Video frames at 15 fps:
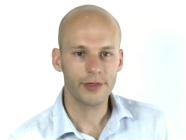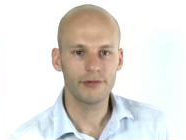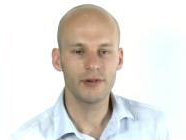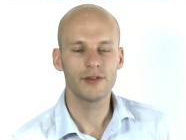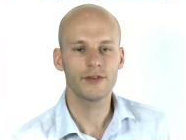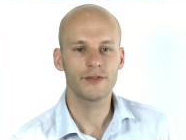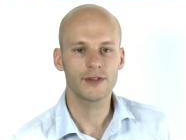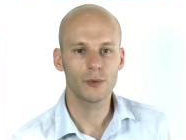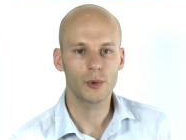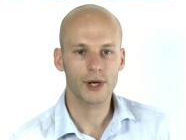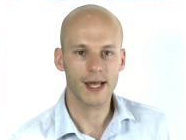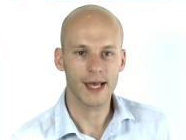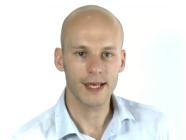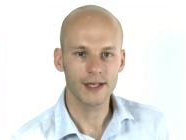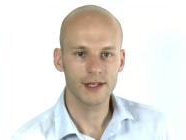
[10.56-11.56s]

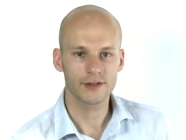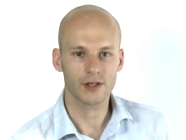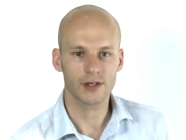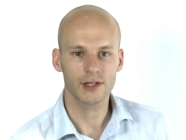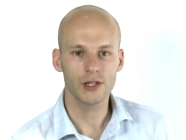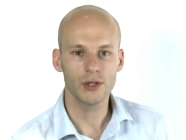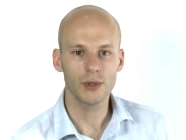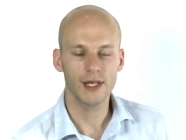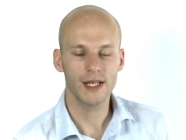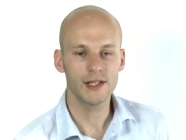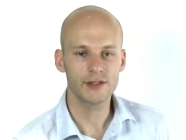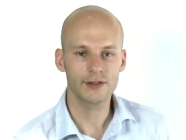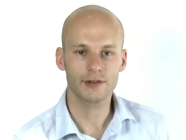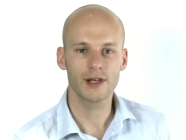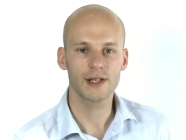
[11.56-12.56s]
351A is our new
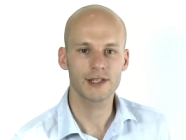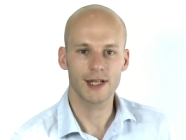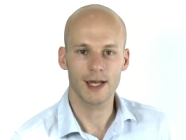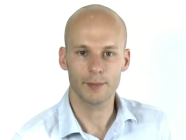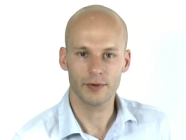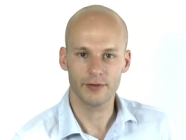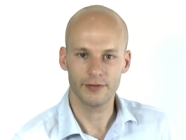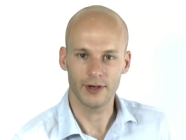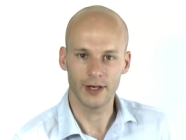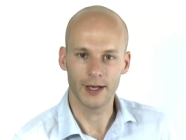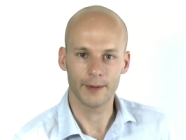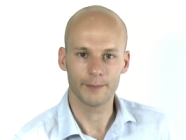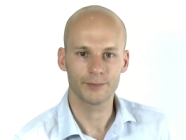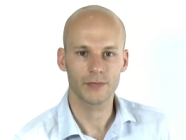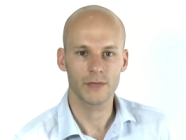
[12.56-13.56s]
integrated amplifier.
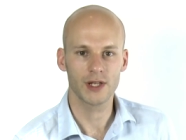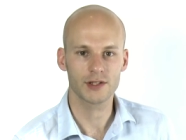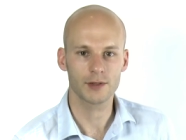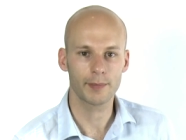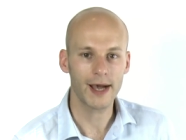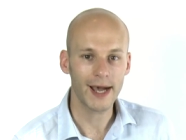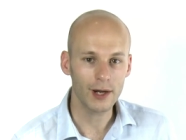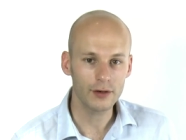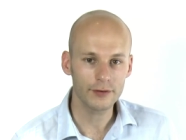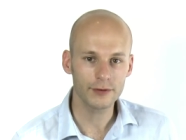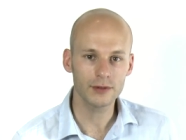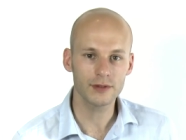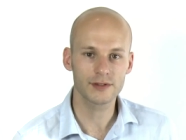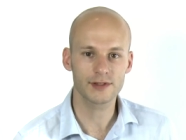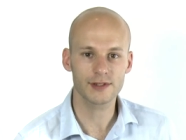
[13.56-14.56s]
It's a
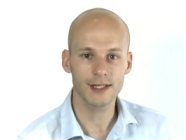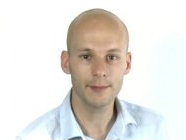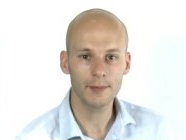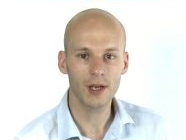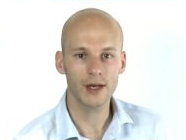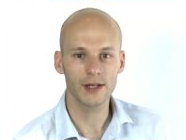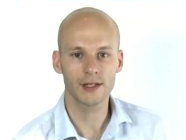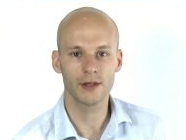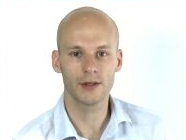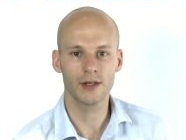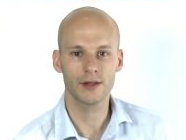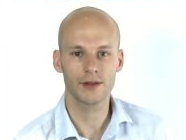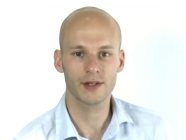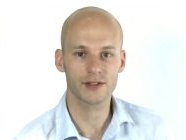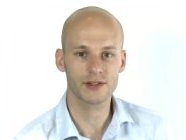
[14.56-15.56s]
powerful, slimline
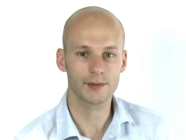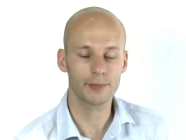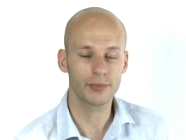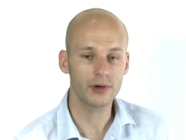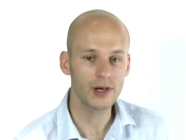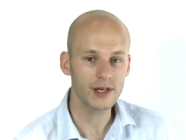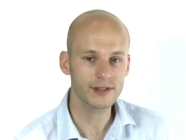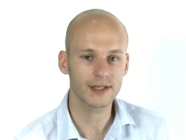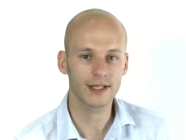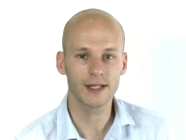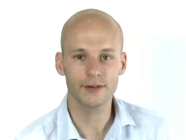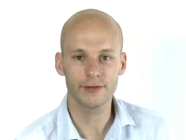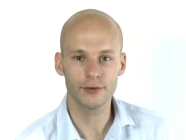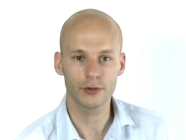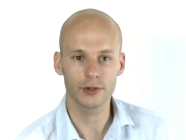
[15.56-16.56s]
unit that's surprisingly
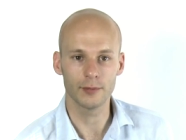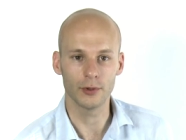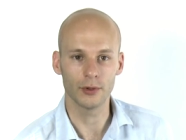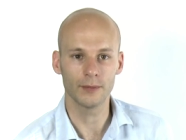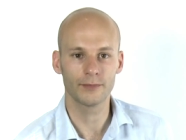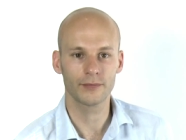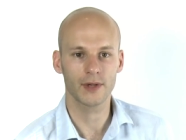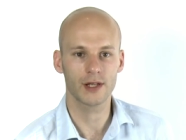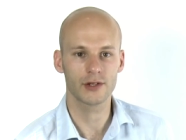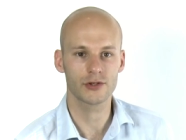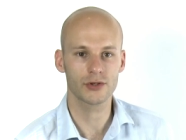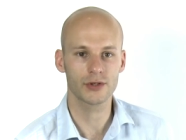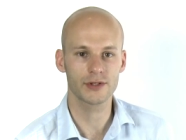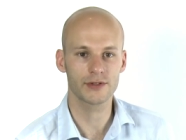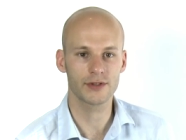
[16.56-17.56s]
affordable and
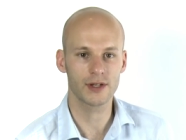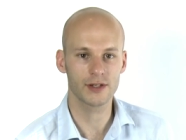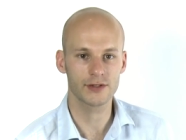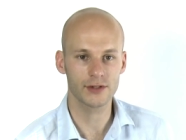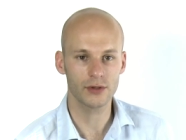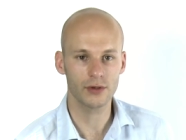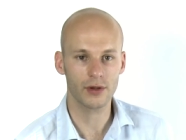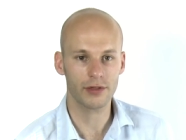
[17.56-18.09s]
joins the Azur